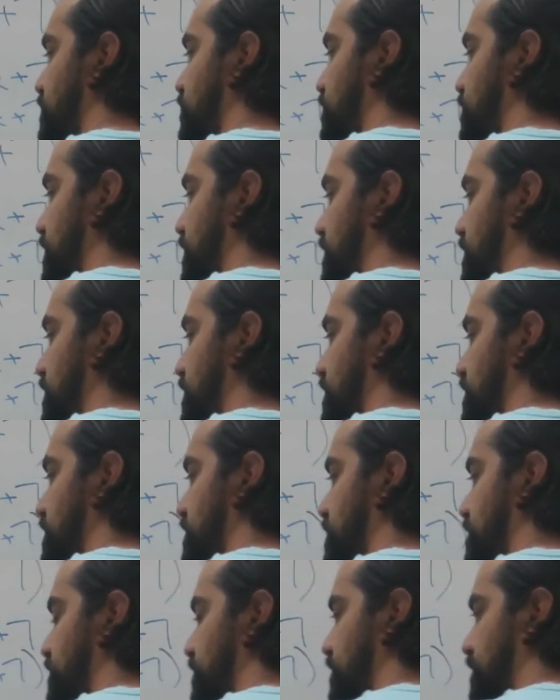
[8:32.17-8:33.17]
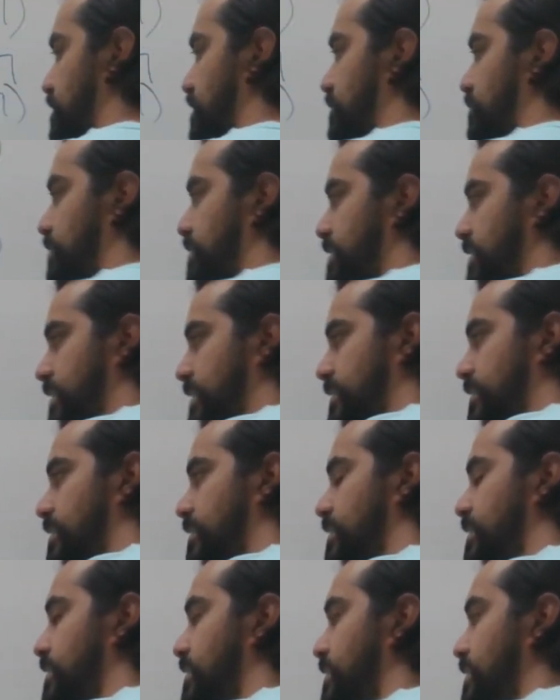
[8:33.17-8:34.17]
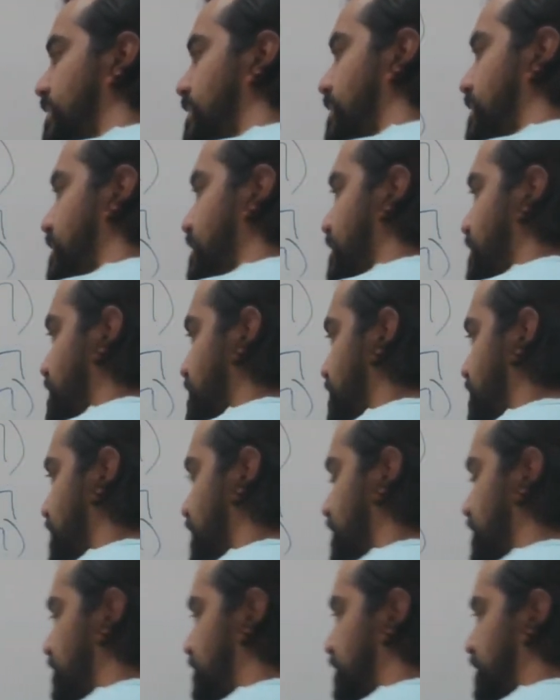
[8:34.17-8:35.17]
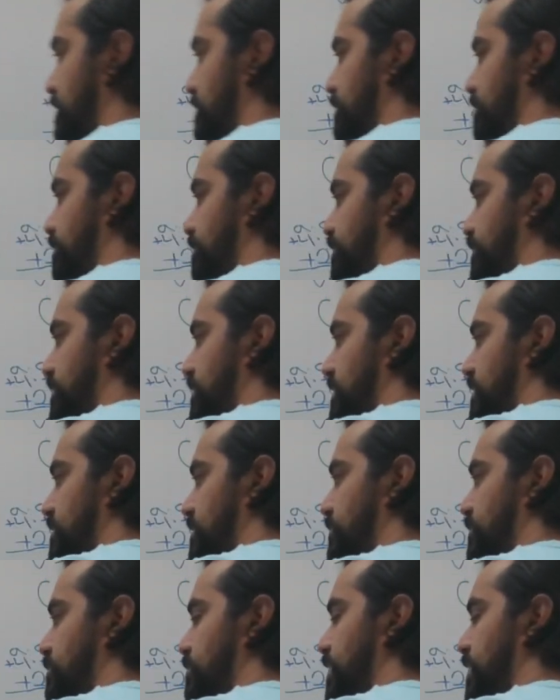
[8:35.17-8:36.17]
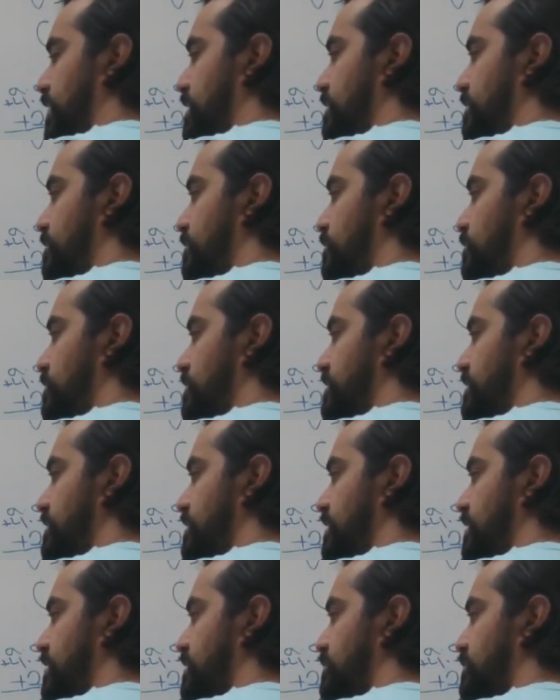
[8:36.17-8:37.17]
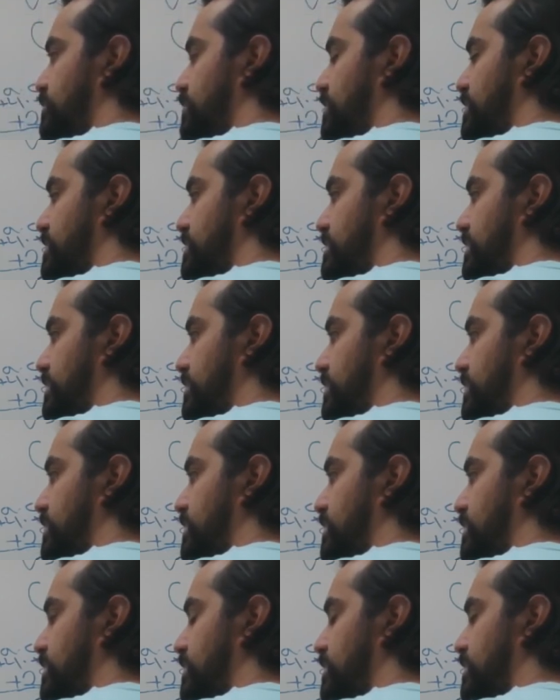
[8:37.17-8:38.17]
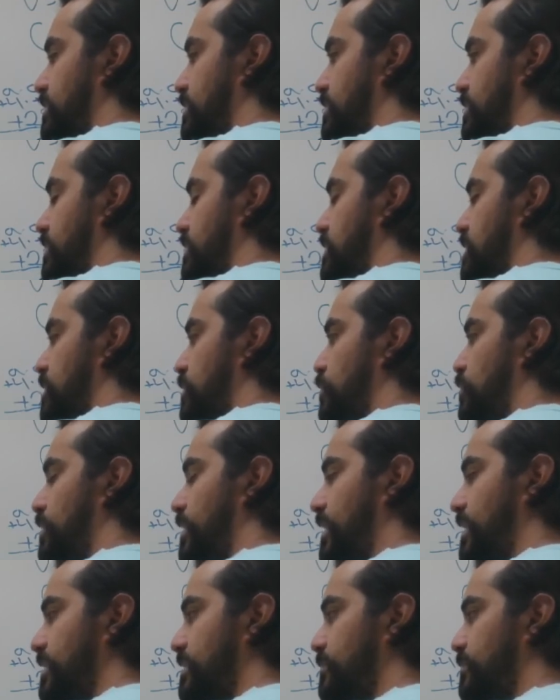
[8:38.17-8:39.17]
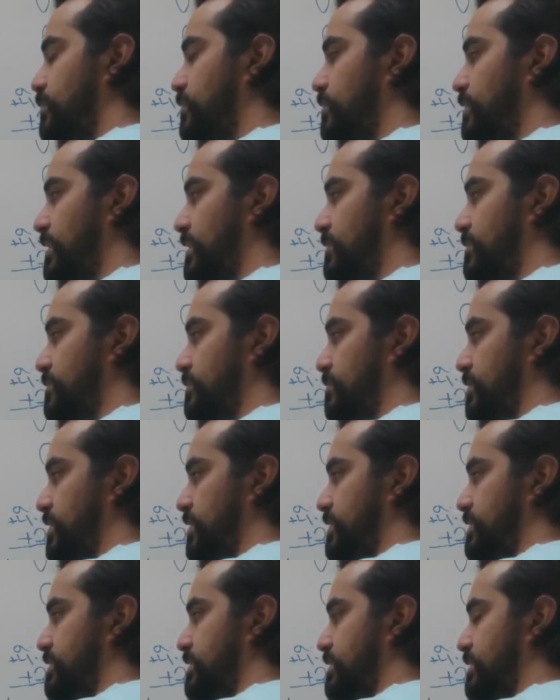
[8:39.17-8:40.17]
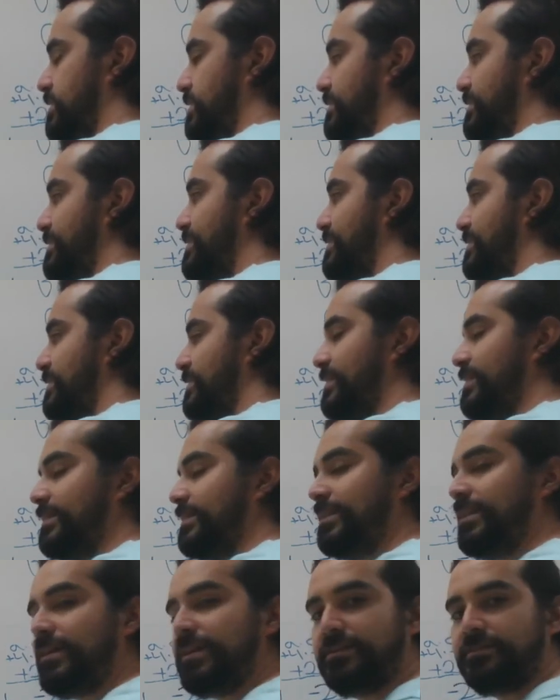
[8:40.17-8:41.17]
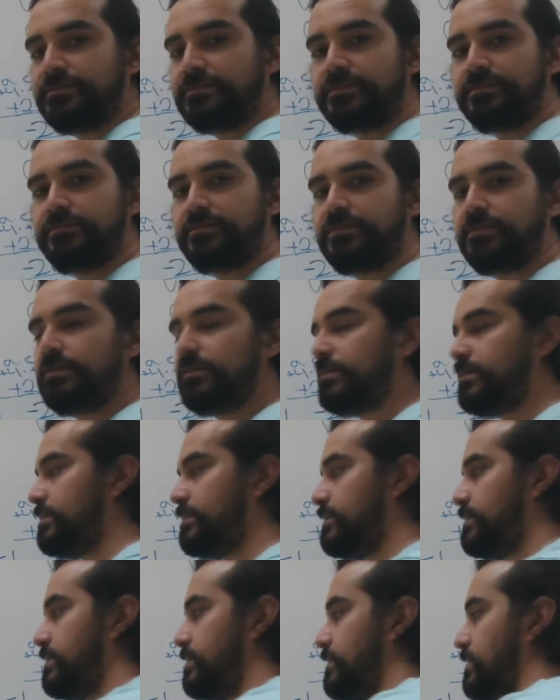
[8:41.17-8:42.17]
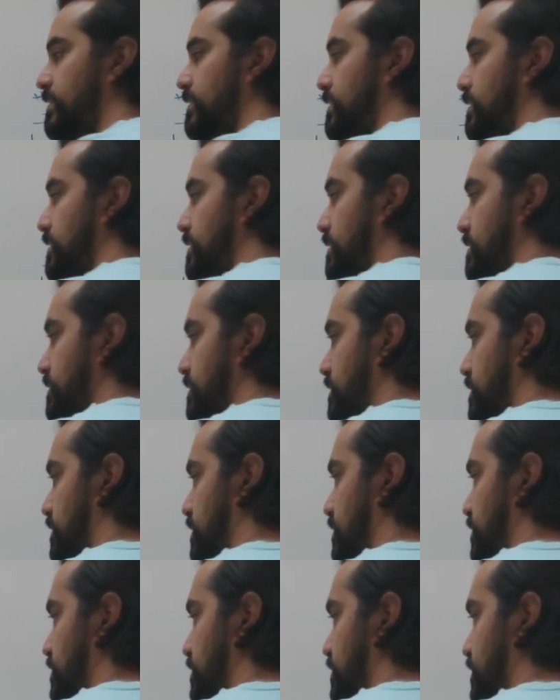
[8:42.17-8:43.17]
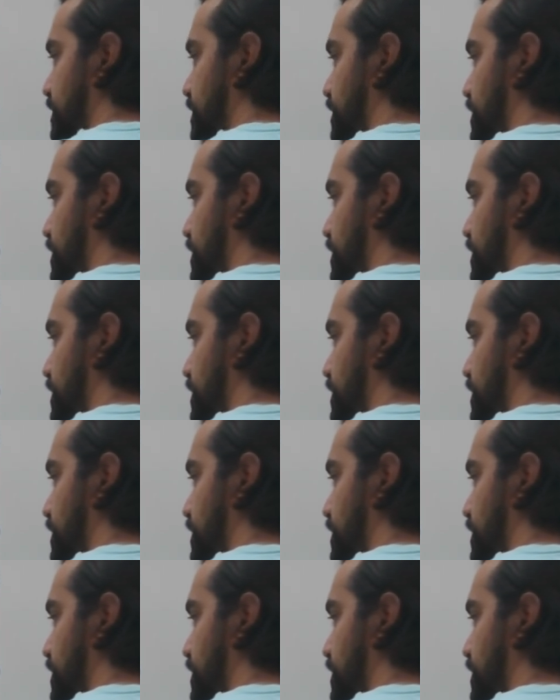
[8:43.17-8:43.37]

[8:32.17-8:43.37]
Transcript: 1. So we're done with that. Second one, from negative 14x plus 7, what I could pull out from this is a negative 7. So